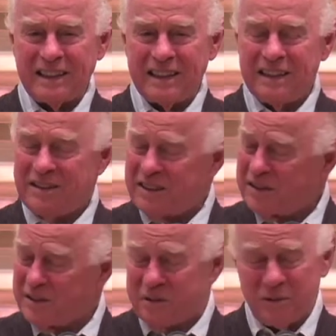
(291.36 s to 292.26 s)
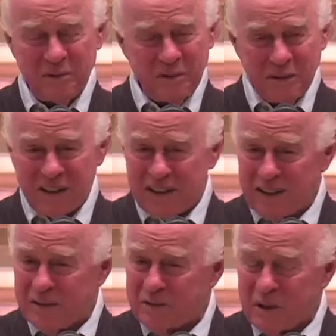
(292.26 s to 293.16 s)
it's just so
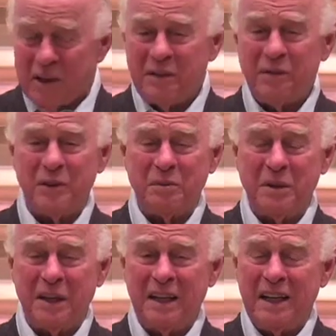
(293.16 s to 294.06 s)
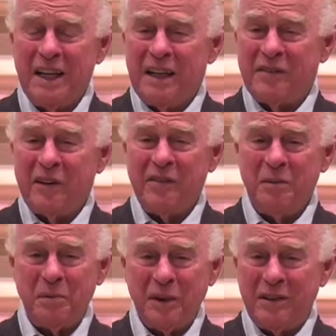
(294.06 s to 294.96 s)
wonderful to me. If every
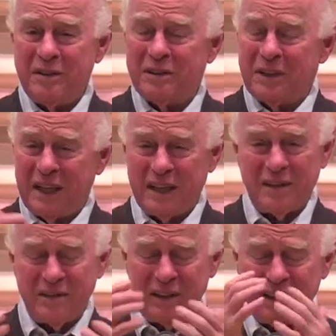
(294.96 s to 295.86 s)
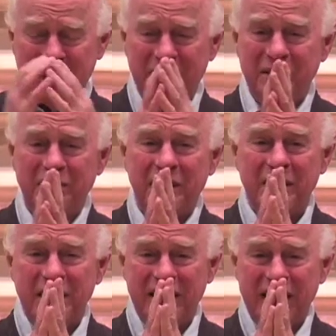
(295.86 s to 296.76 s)
priest could have the love and
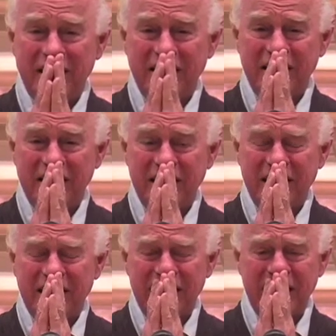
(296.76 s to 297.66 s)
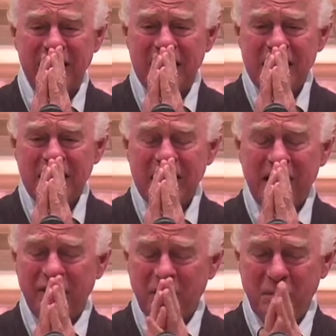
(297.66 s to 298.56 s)
the attention and the
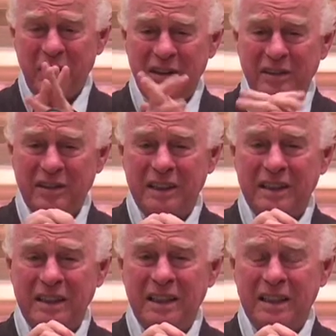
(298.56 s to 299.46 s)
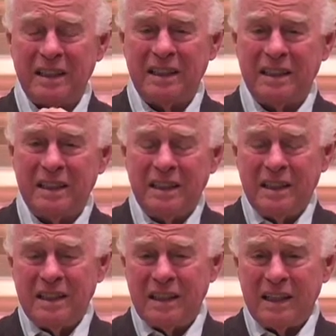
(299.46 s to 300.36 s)
affirmation
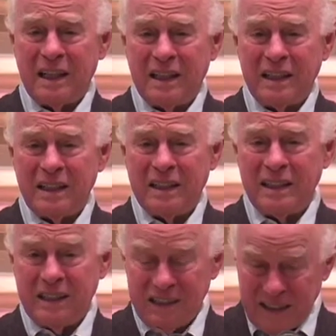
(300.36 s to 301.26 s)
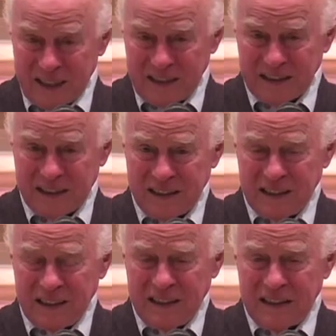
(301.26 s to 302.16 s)
that I get,
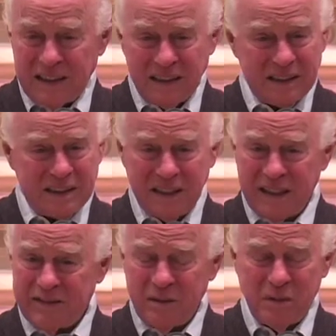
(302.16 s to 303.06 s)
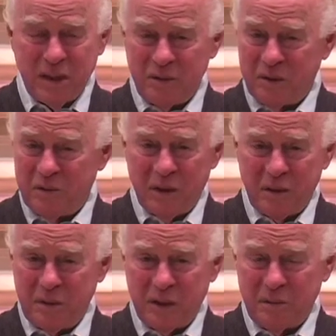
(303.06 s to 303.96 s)
everybody would want to be a